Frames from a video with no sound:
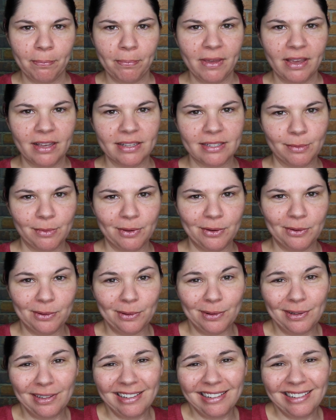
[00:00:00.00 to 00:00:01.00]
Because I'm
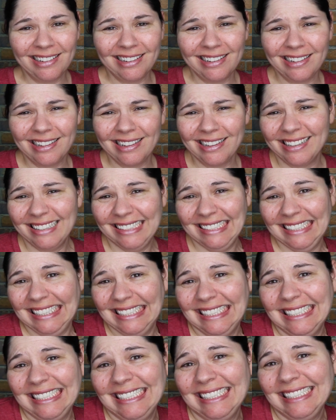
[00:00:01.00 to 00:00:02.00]
cool?
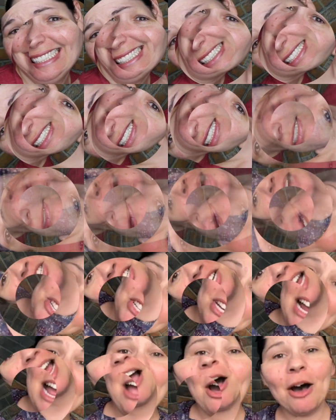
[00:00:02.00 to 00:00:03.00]
Thanks for watching.
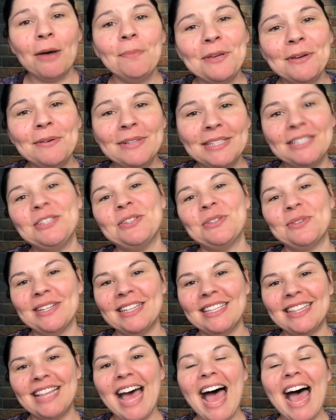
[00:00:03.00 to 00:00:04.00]
watching. I hope you
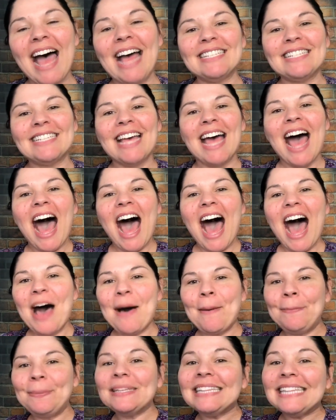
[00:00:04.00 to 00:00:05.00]
enjoyed
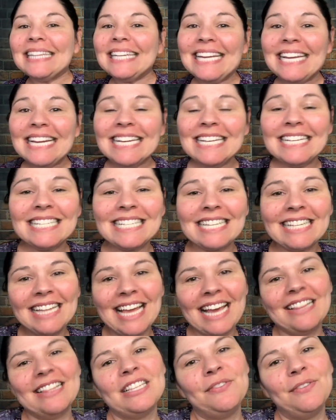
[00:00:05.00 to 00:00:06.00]
that. Please
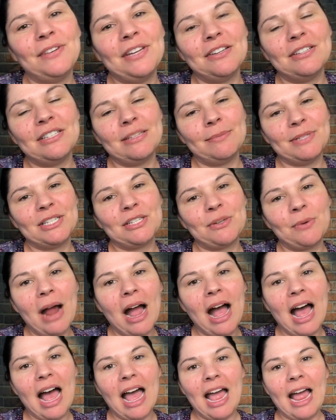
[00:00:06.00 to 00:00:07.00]
like this video,
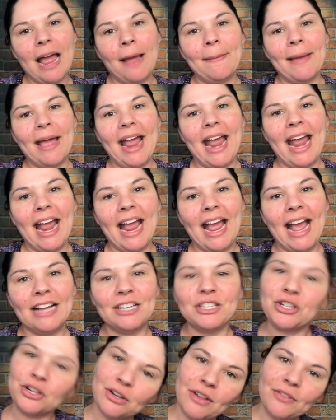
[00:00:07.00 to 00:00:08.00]
subscribe,
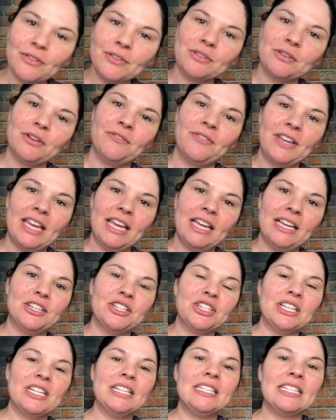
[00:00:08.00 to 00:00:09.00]
and turn on those
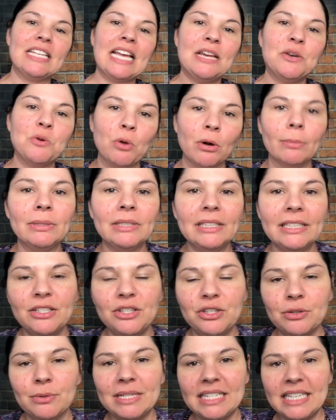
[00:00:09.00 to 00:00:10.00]
notifications. I normally
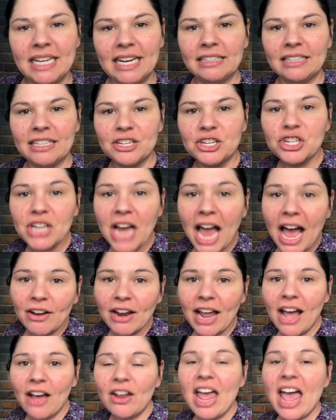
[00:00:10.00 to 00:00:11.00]
do a daily shout
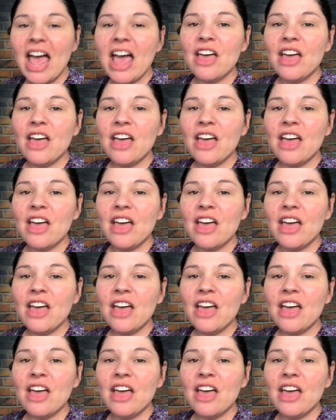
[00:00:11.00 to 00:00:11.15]
out.